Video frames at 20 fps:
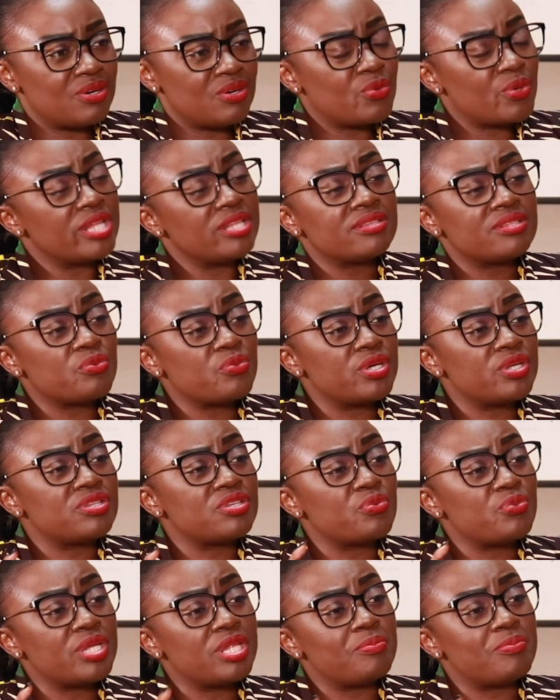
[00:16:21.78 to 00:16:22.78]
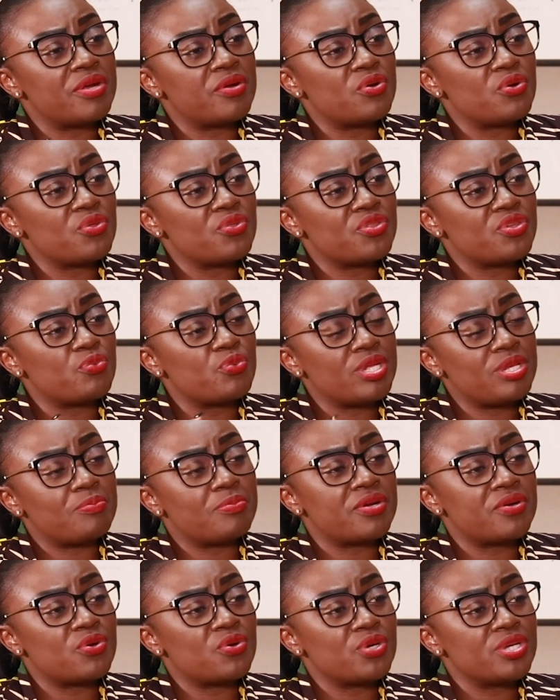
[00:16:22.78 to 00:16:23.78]
Well, the
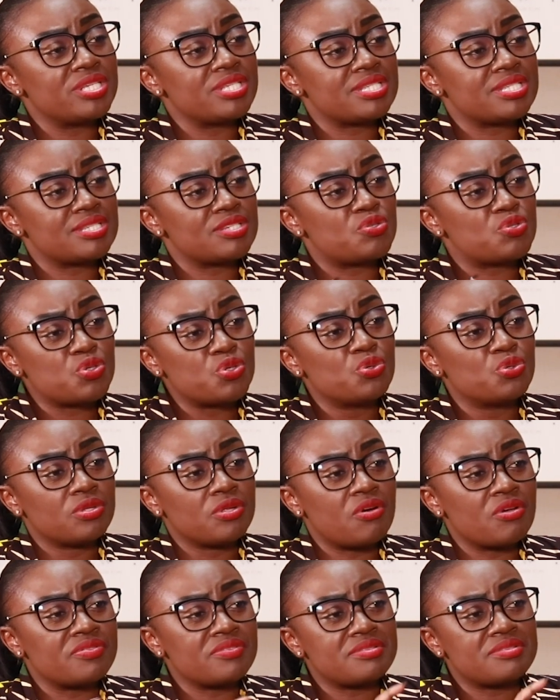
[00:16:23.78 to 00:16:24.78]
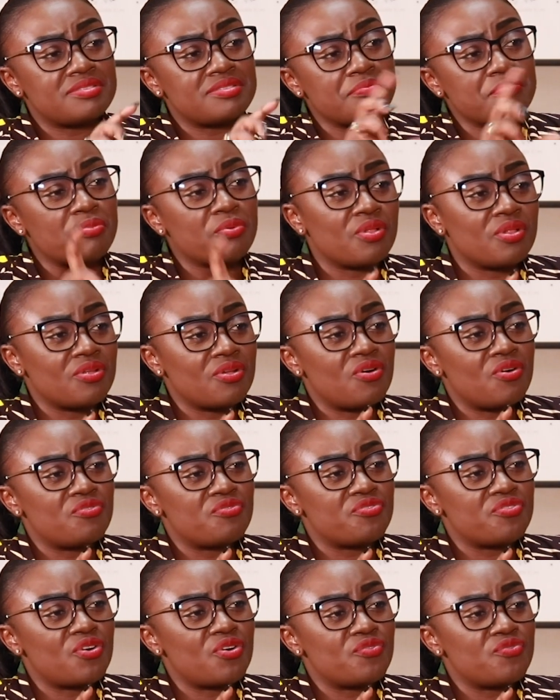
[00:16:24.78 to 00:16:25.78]
wheelbarrow is the tool or the symbol
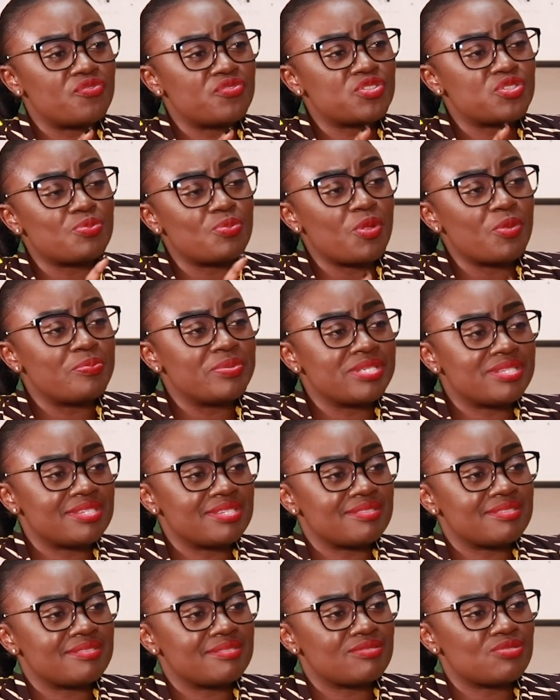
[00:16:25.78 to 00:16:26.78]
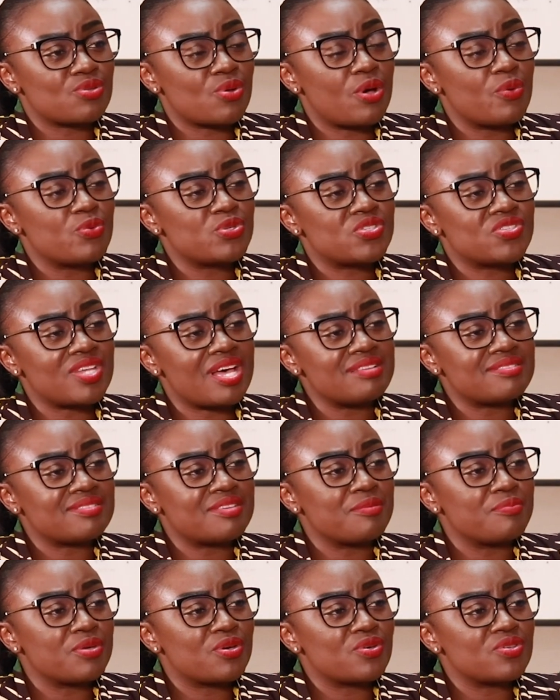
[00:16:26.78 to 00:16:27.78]
of small businesses. So I was
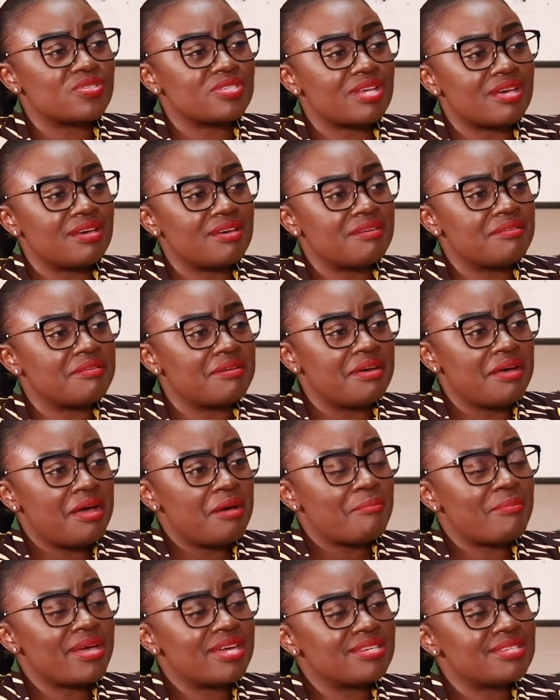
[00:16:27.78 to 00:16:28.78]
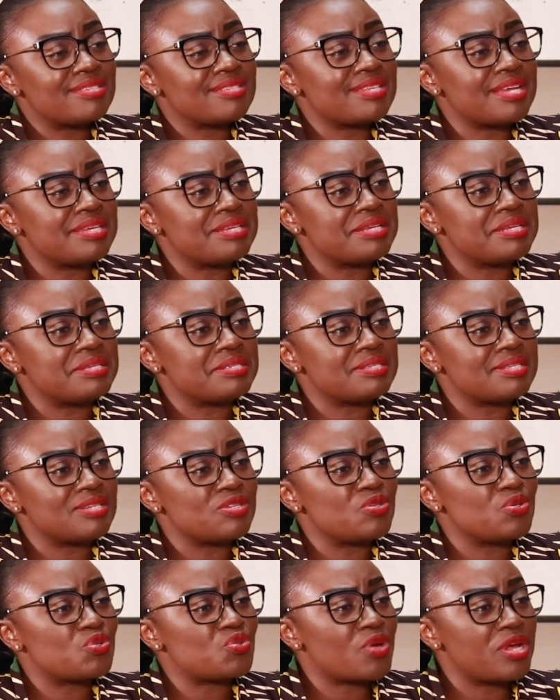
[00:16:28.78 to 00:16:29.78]
asking because my understanding is that
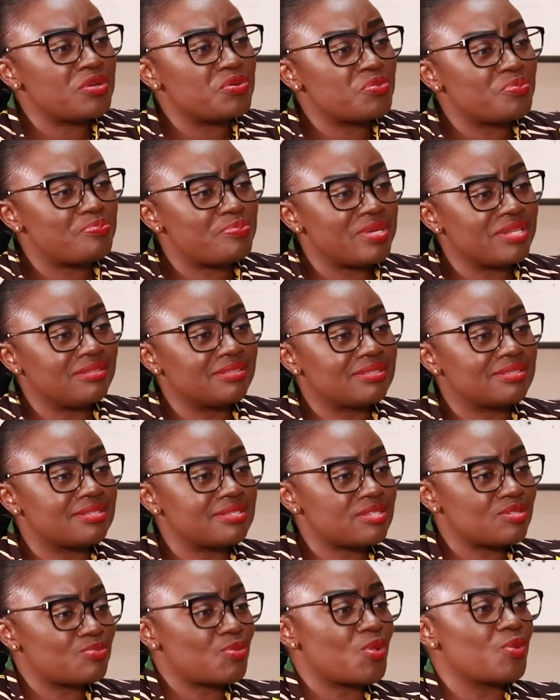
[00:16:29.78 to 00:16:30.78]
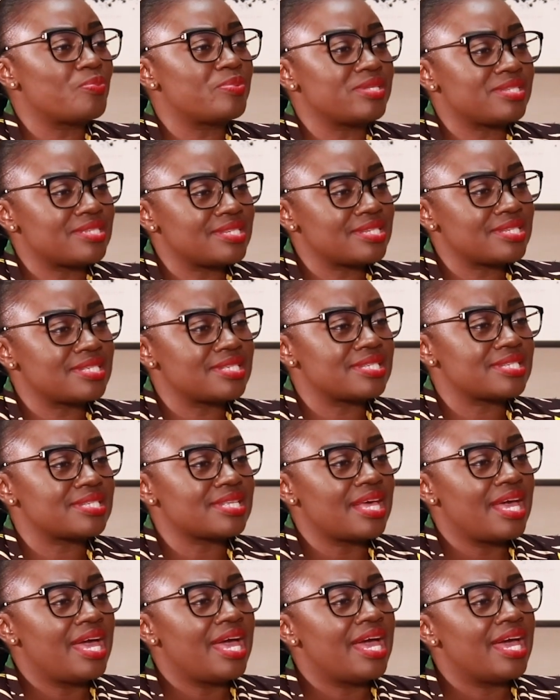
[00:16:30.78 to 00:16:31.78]
you're trying to build the small businesses
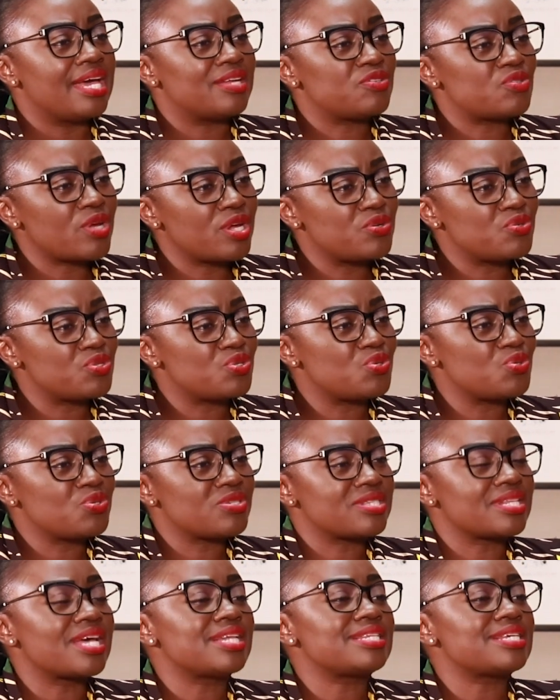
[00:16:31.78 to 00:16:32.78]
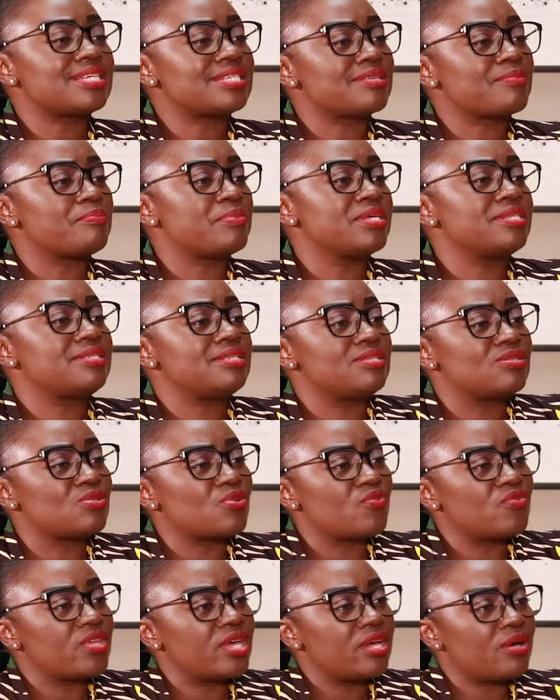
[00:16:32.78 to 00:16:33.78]
and try to use that as a basis
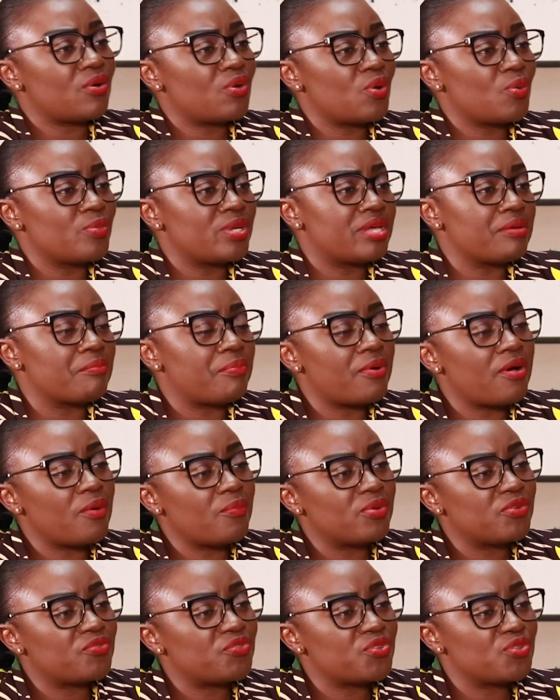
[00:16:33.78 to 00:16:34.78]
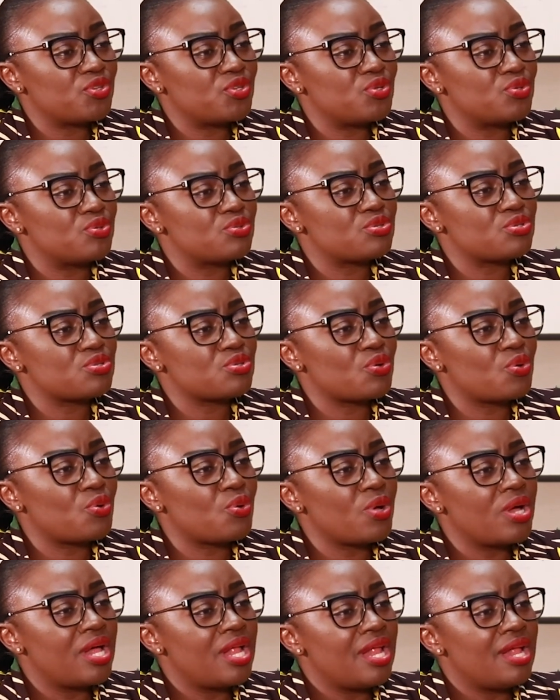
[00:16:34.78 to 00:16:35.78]
of the economic empowerment for the youth.
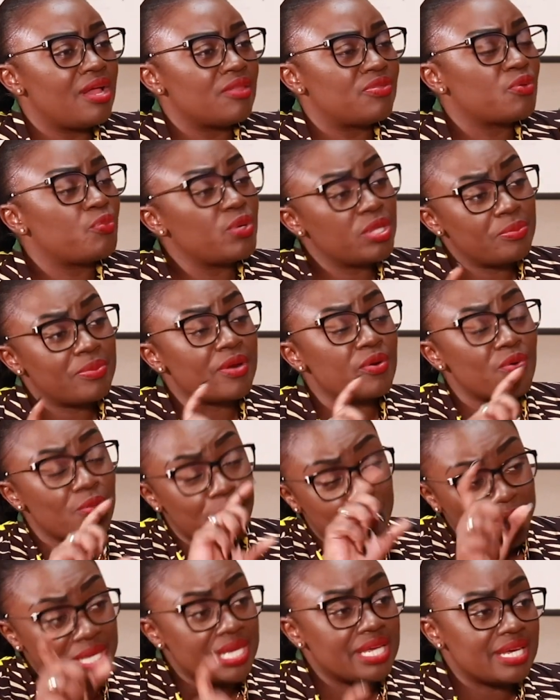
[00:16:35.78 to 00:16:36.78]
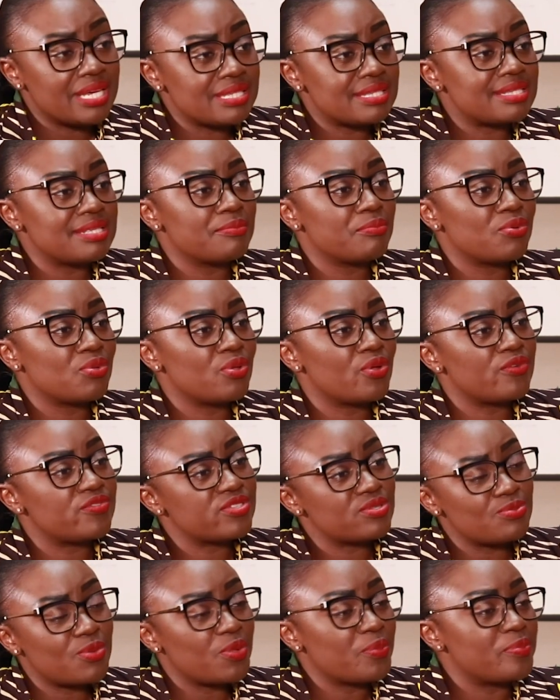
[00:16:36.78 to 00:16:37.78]
So the wheelbarrow being a symbol of
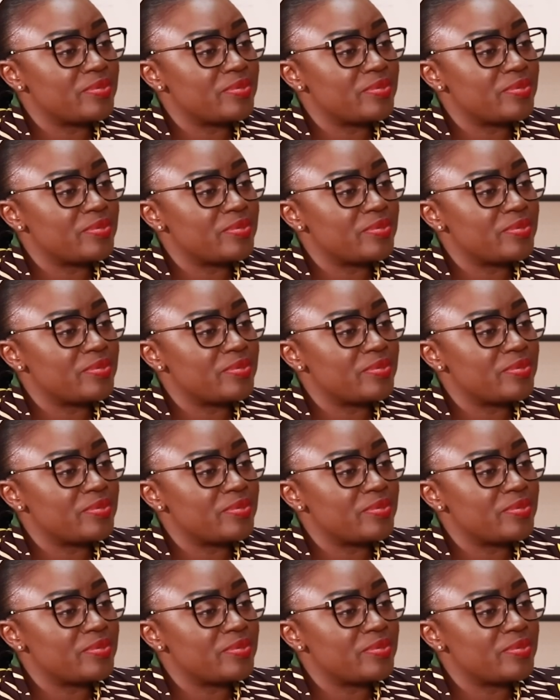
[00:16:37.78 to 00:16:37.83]
small